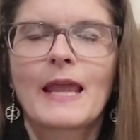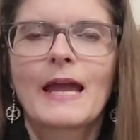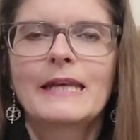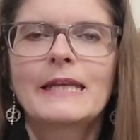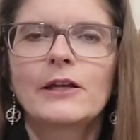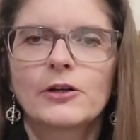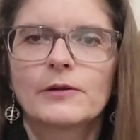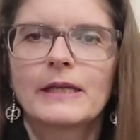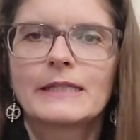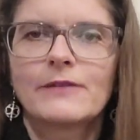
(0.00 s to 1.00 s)
And
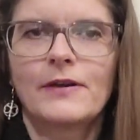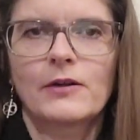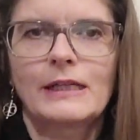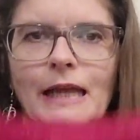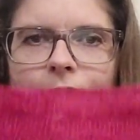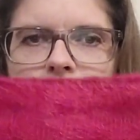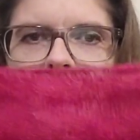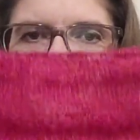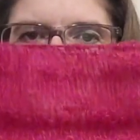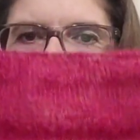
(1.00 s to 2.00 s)
here is a very light
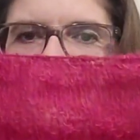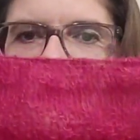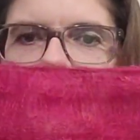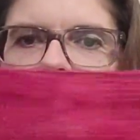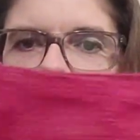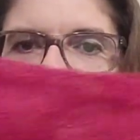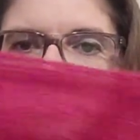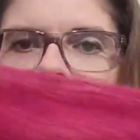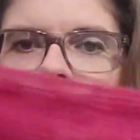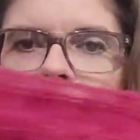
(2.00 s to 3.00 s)
and fluffy
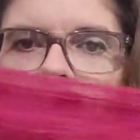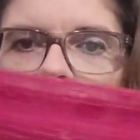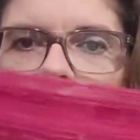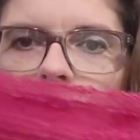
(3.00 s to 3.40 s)
infinity scarf.